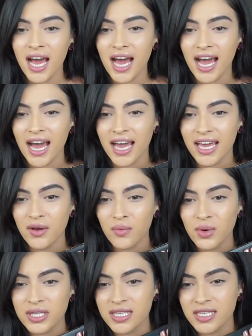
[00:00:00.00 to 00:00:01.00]
I
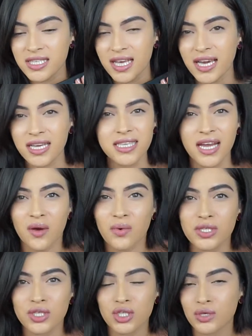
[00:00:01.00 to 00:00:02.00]
wasn't, like I said, I
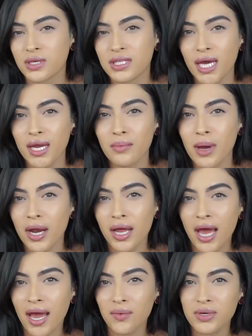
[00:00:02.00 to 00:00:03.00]
wasn't too excited about it.
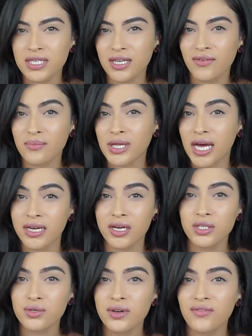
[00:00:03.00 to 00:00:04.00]
I wasn't even planning
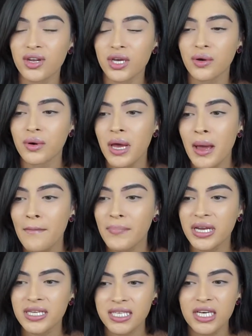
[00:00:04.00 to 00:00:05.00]
on doing a video,
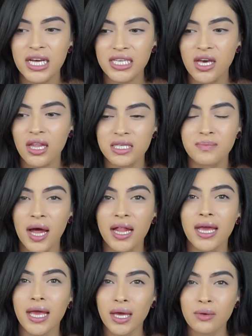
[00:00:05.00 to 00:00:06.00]
but until I saw this
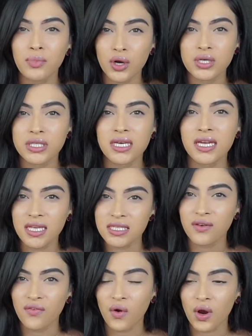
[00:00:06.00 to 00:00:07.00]
palette in person in
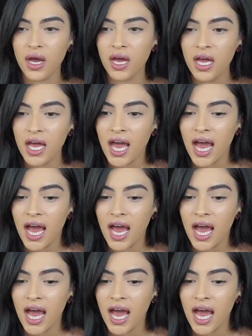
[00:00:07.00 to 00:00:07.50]
Sephora,